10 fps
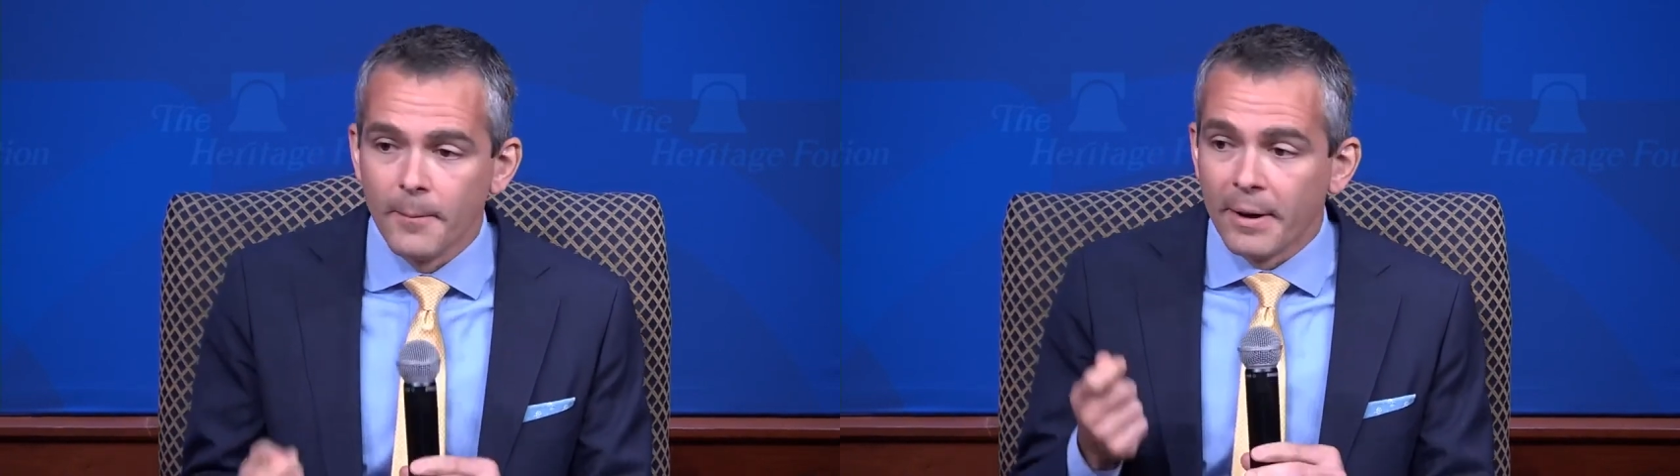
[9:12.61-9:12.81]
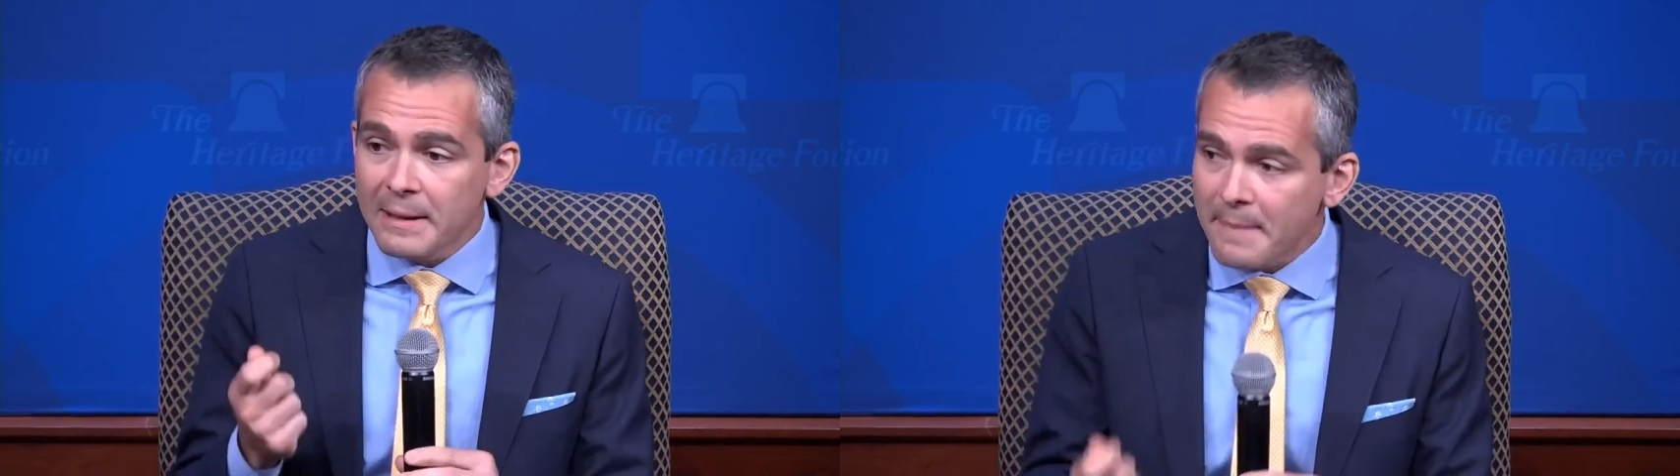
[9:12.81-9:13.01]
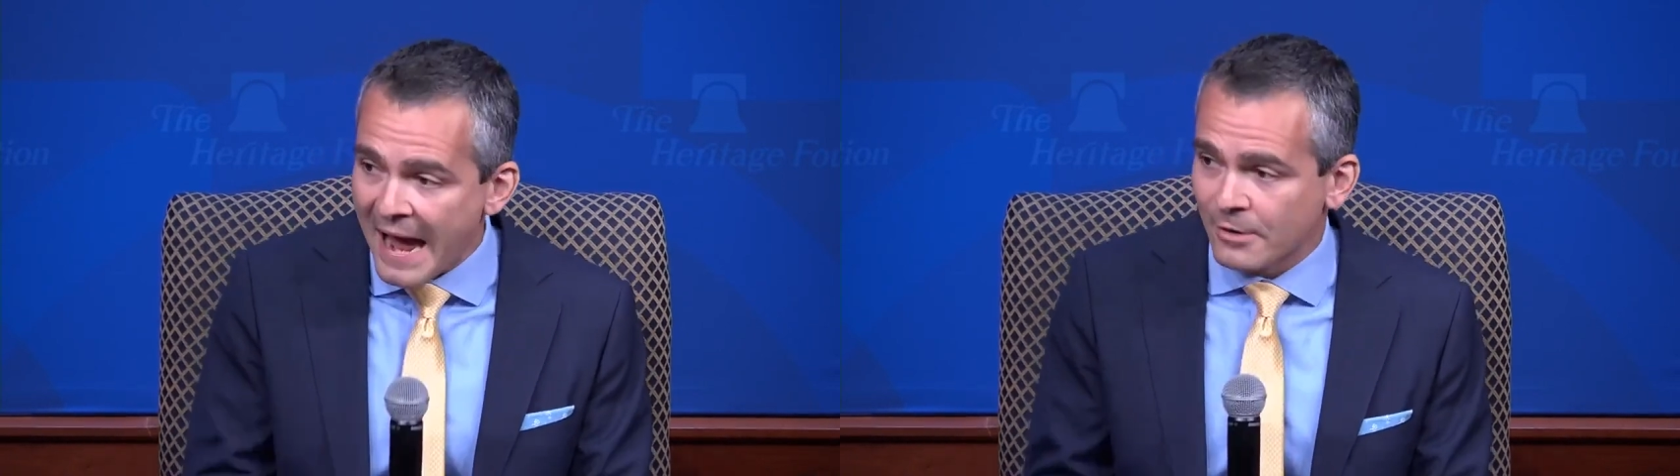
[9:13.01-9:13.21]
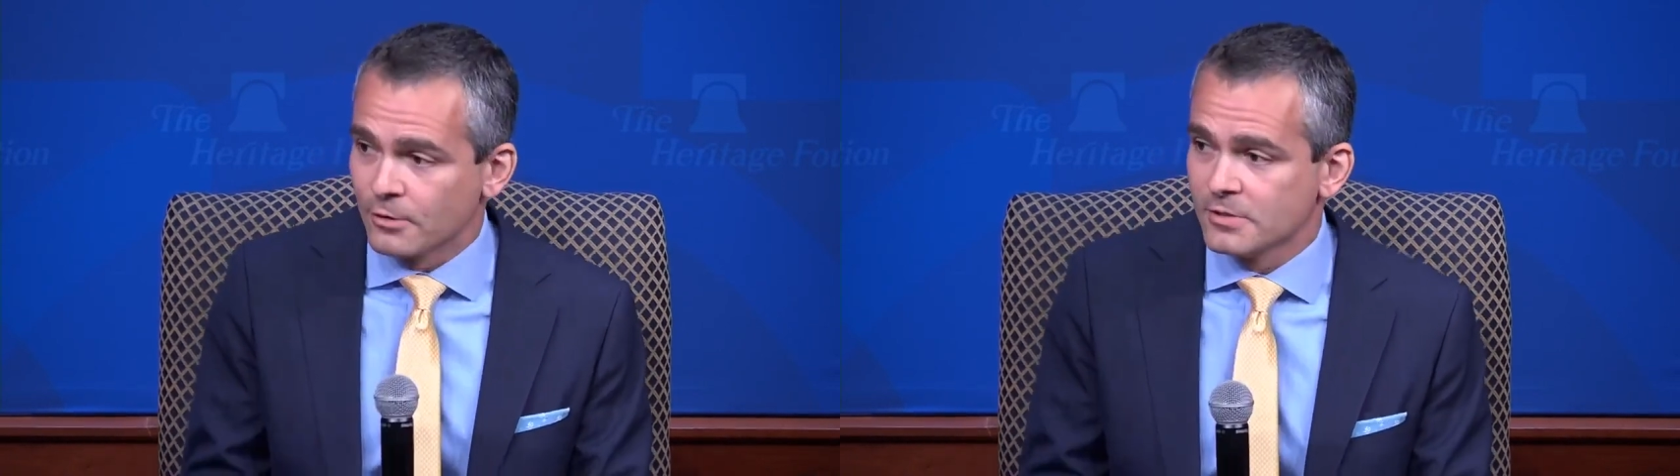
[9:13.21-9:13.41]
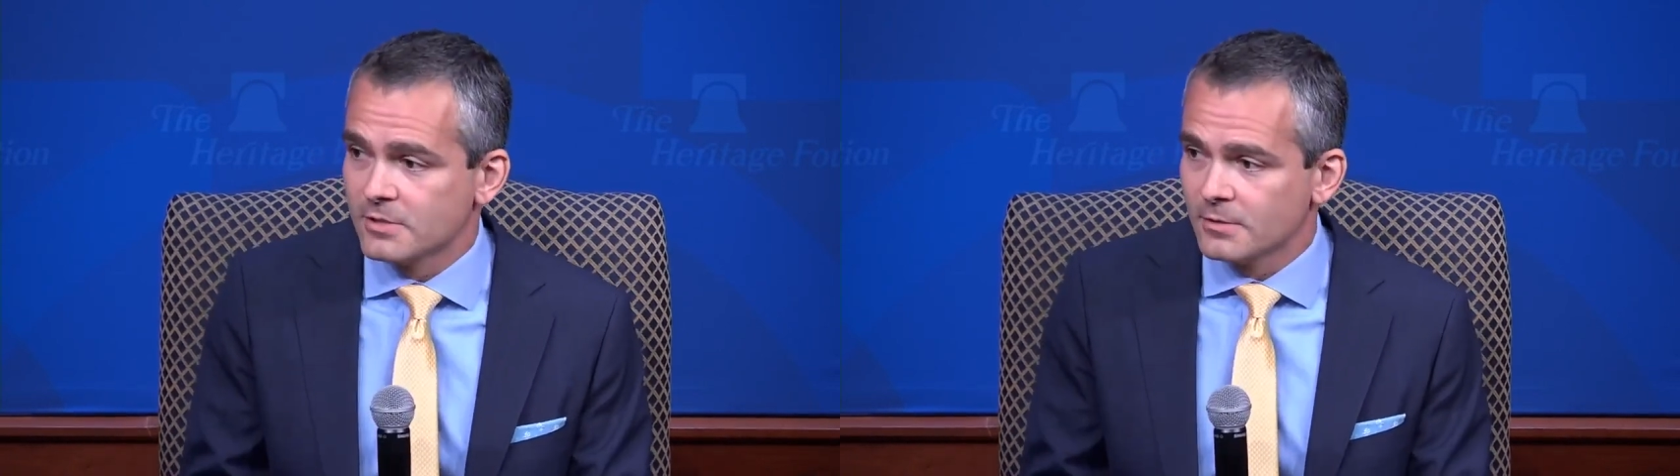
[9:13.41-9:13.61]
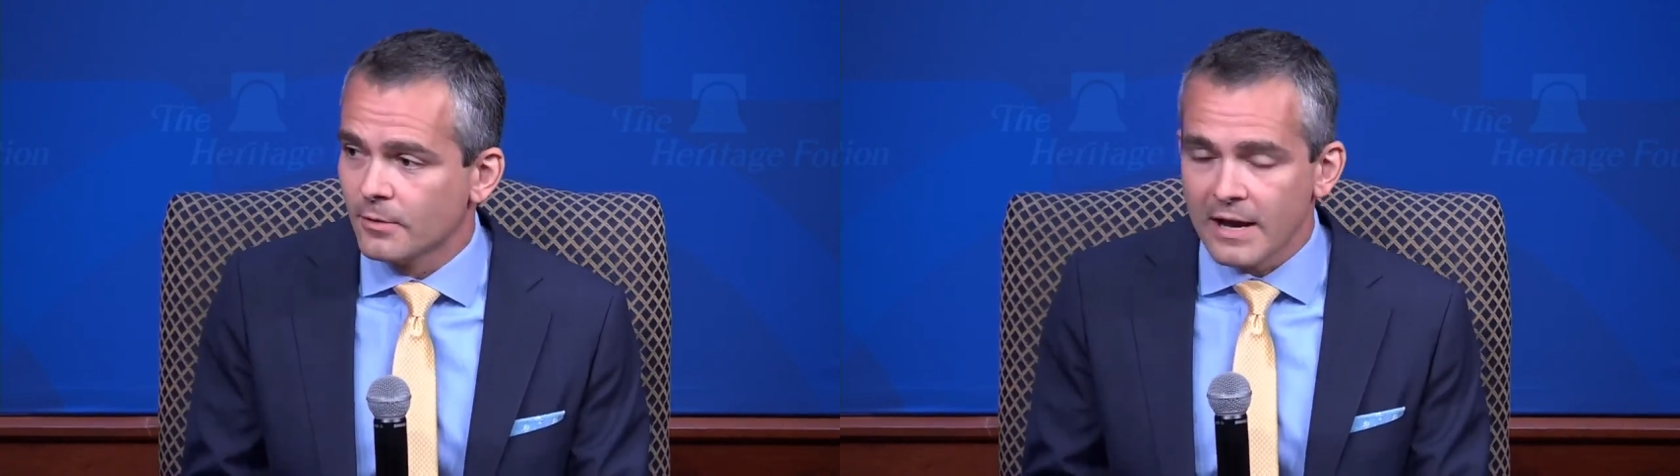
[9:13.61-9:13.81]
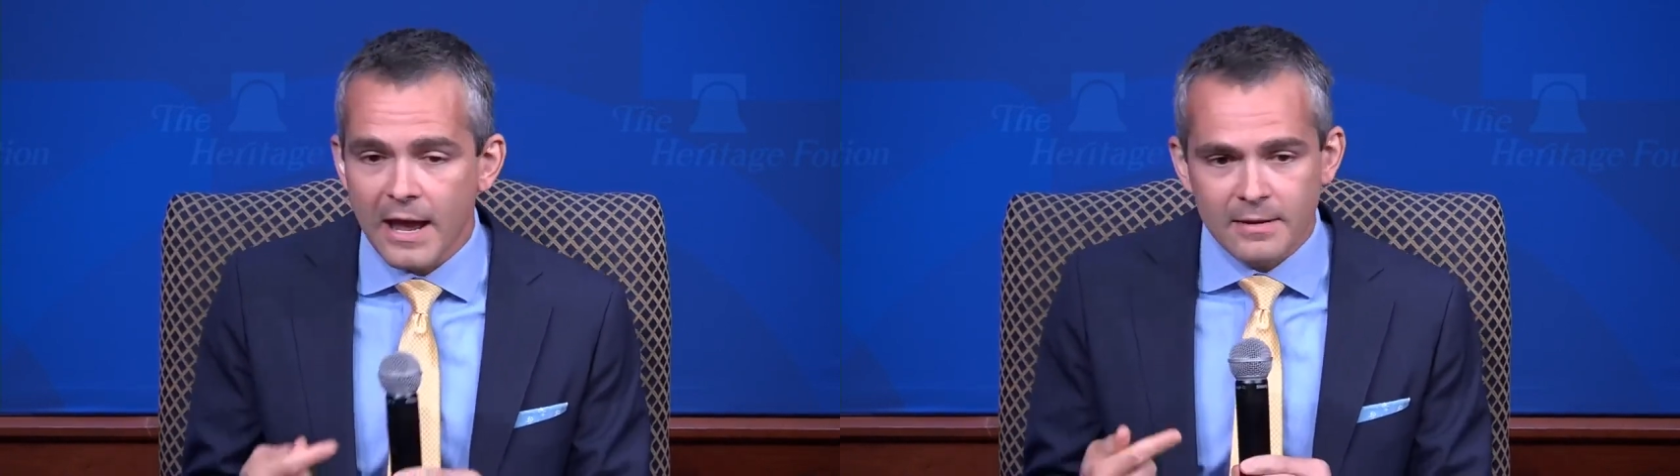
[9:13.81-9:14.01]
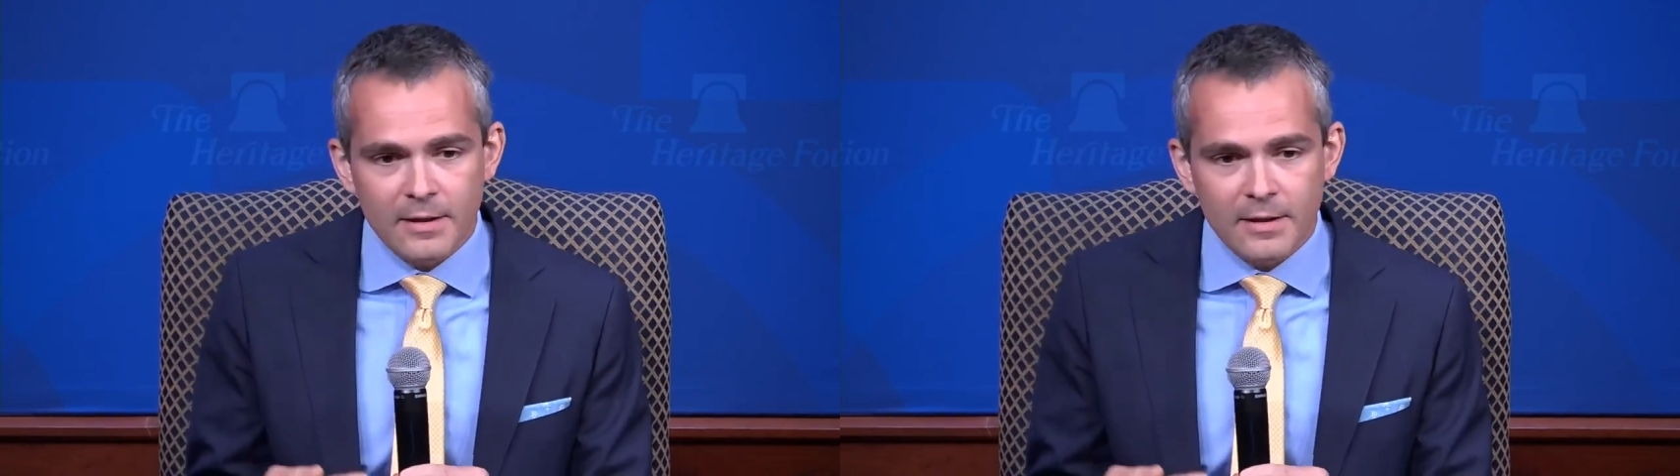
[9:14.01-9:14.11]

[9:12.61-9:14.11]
but it matters, right?